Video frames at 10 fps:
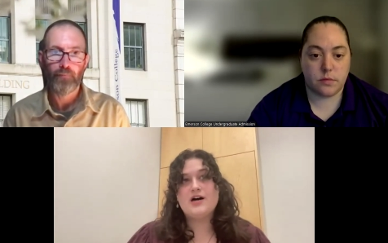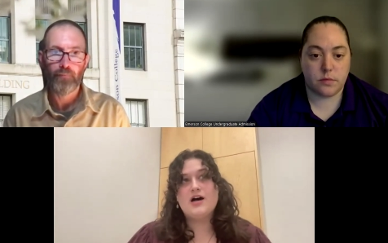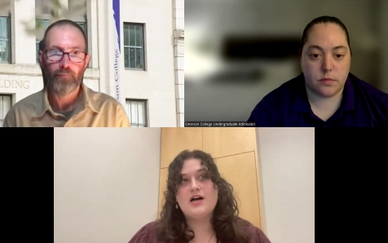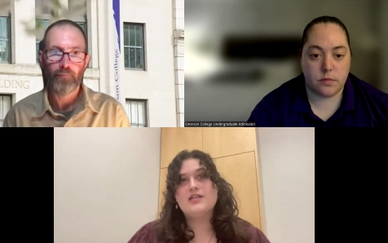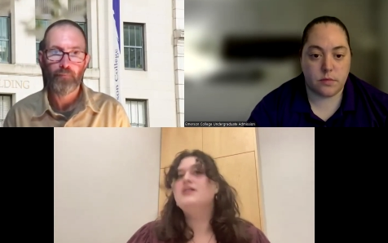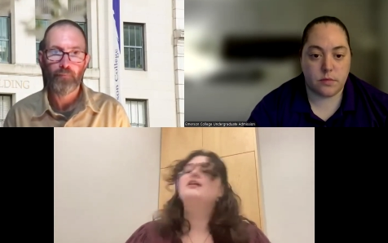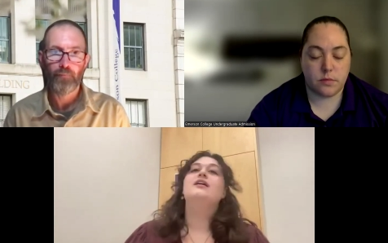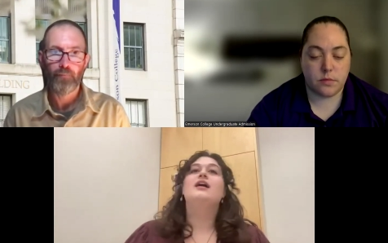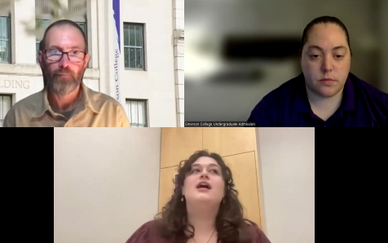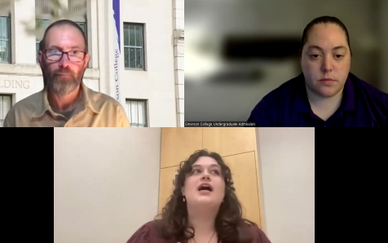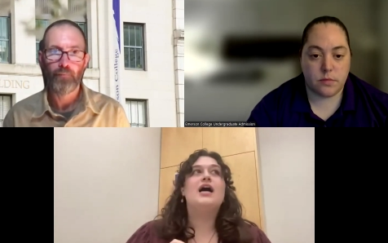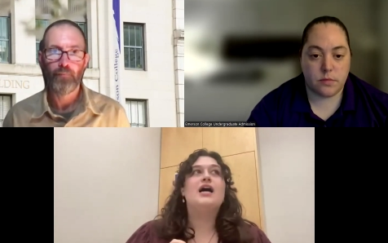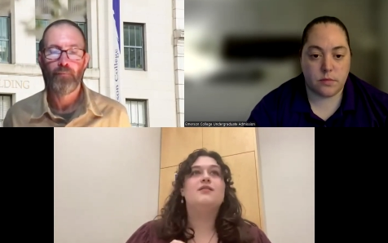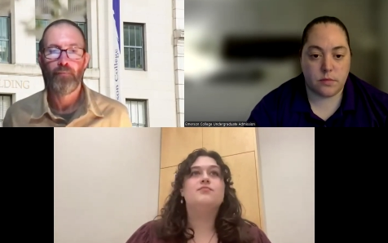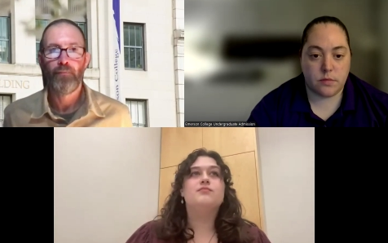Speaker 1: on
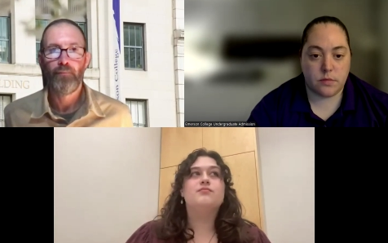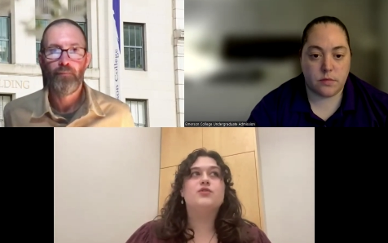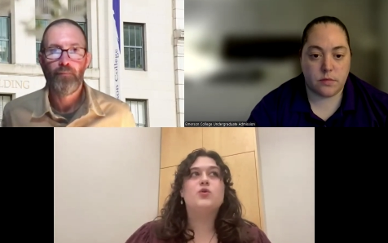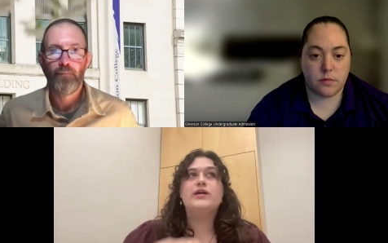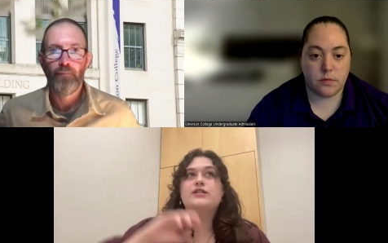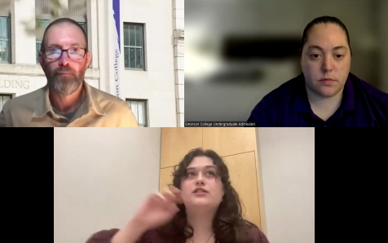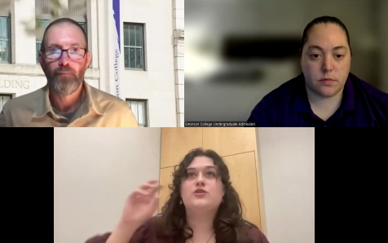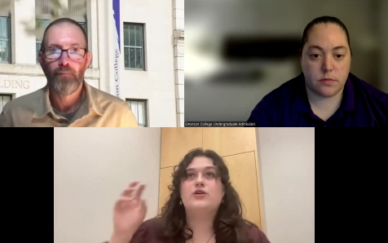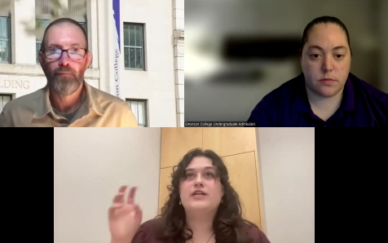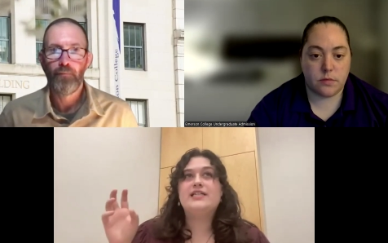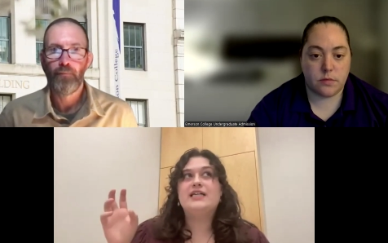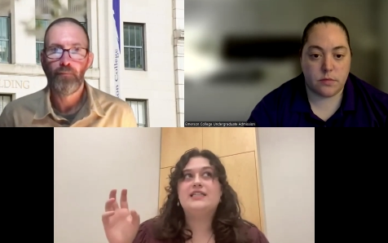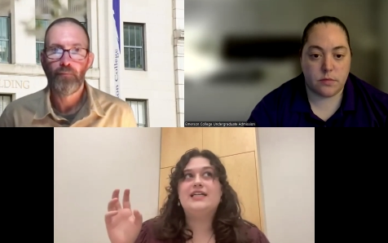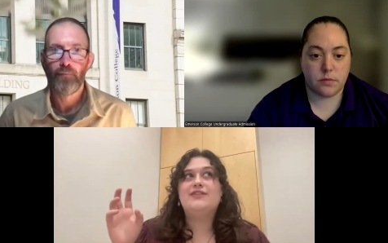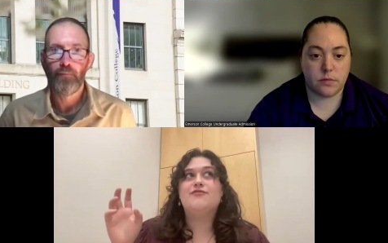um, queer
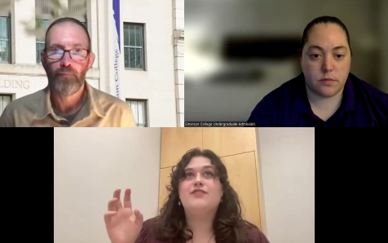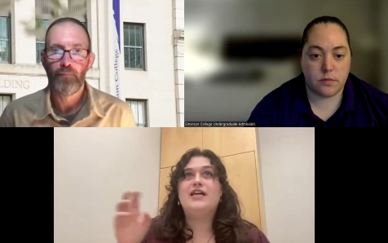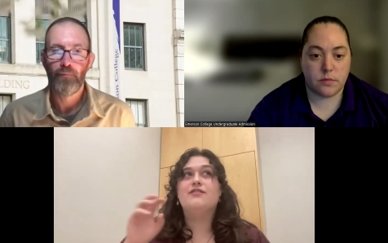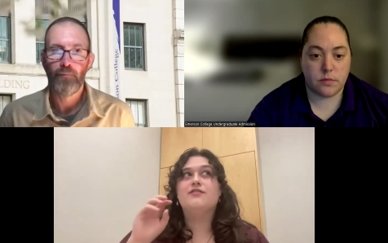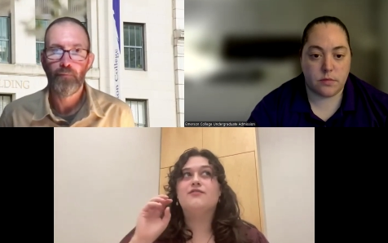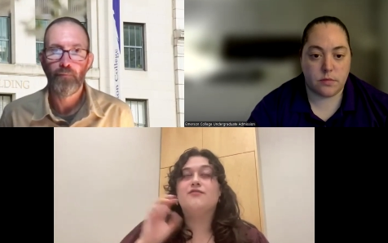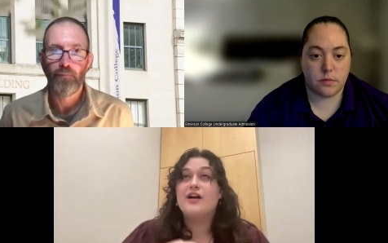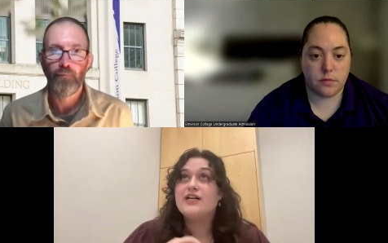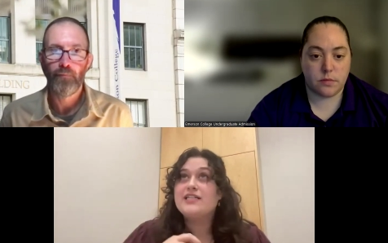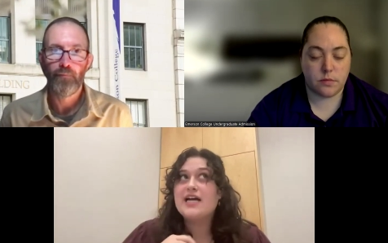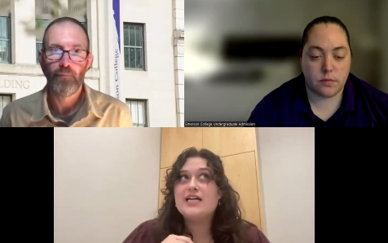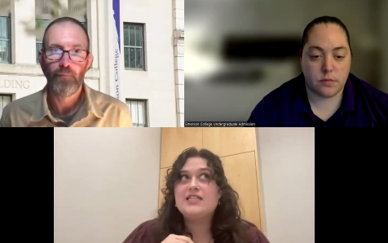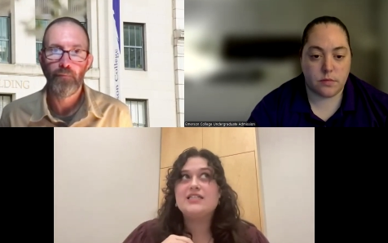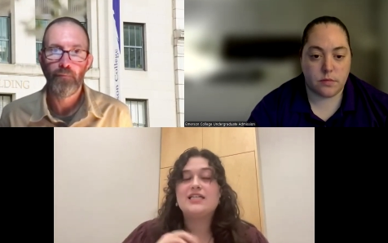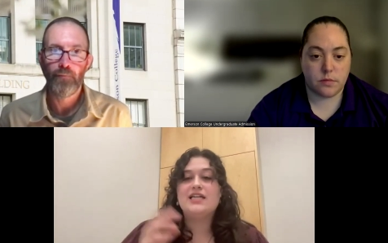storytelling in, in fairy
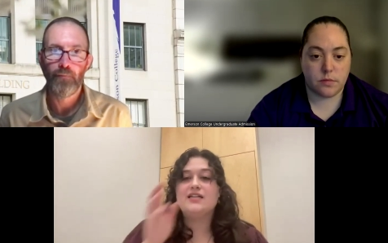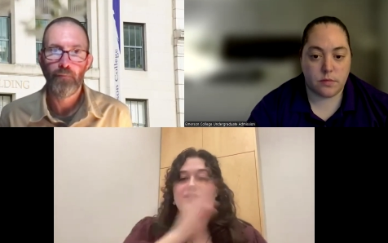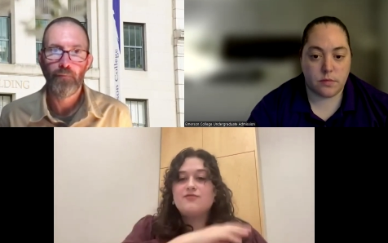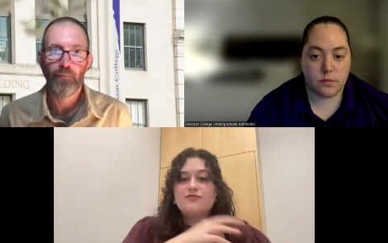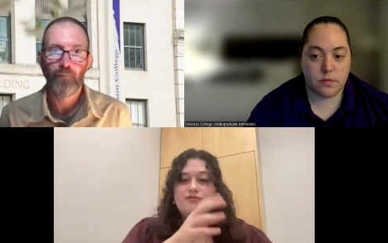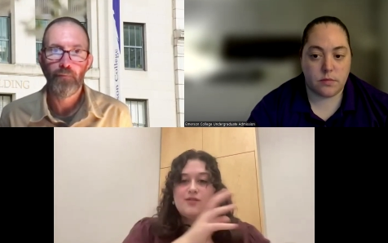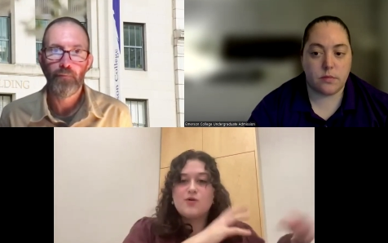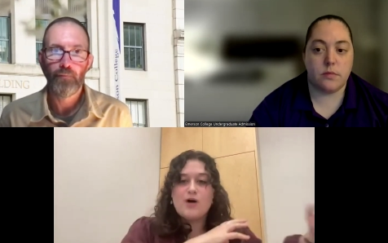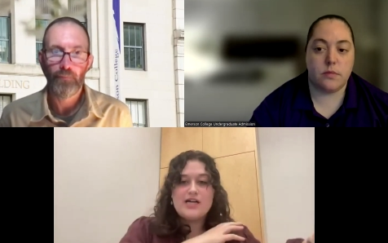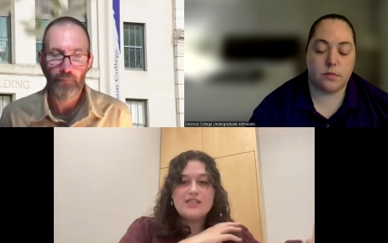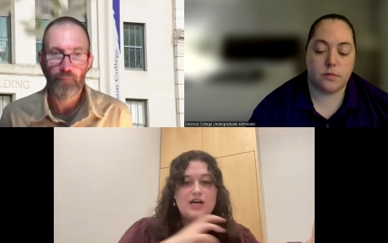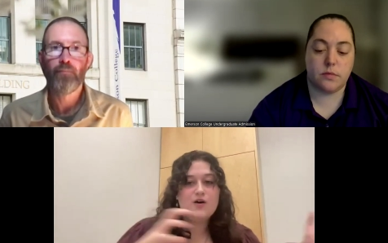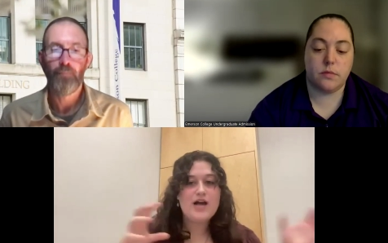tales and in from a while ago.